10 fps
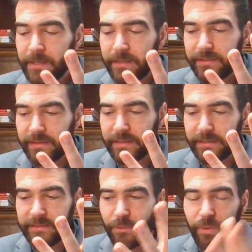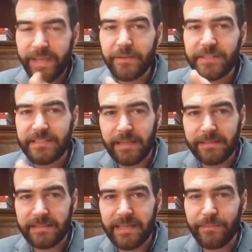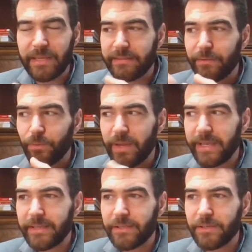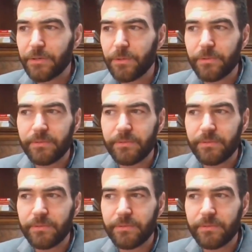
the way you sell to them and the way you